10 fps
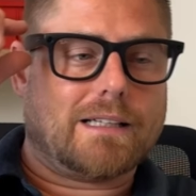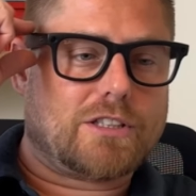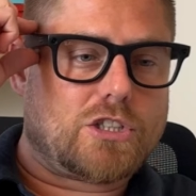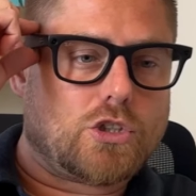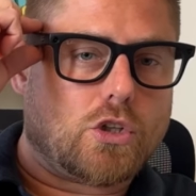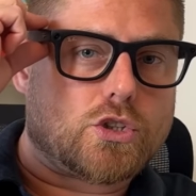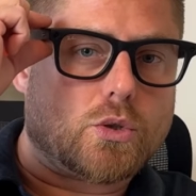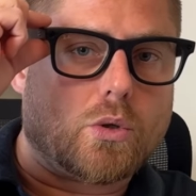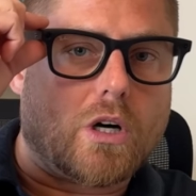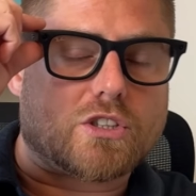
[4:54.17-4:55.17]
Now this is
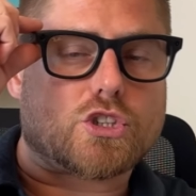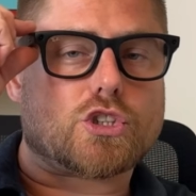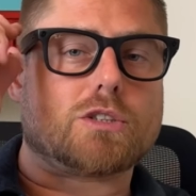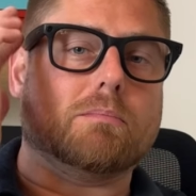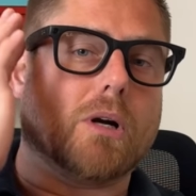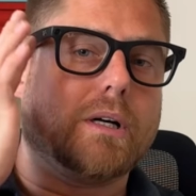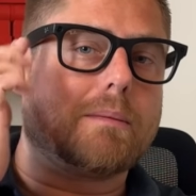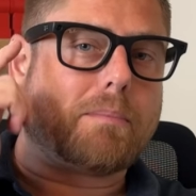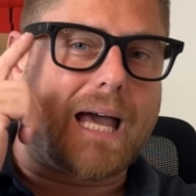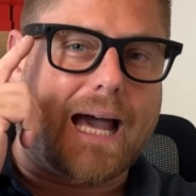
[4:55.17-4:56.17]
also a
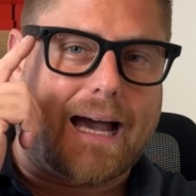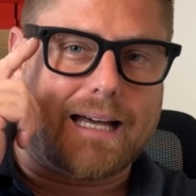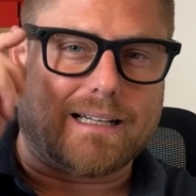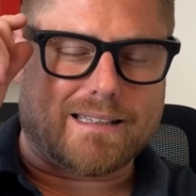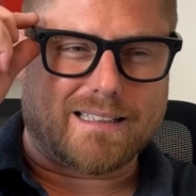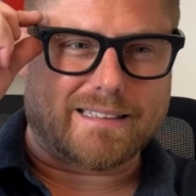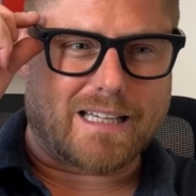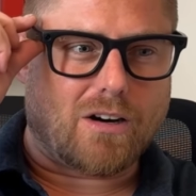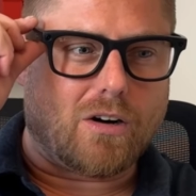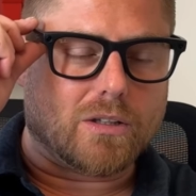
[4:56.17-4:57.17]
smart pad, I think
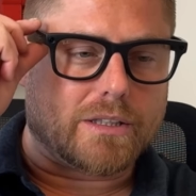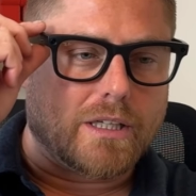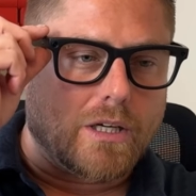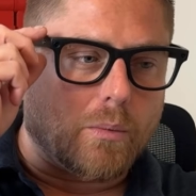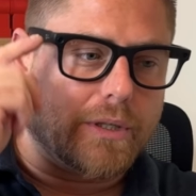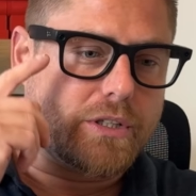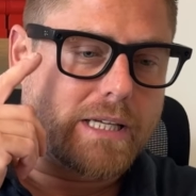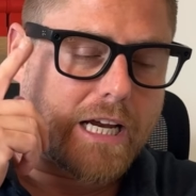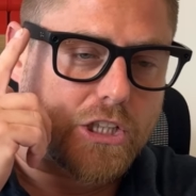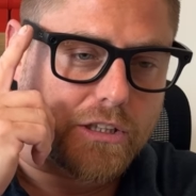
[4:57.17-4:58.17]
they call it, where you
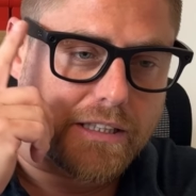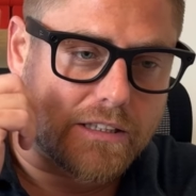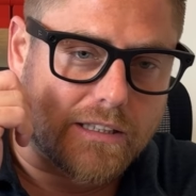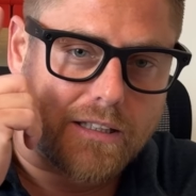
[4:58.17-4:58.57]
can actually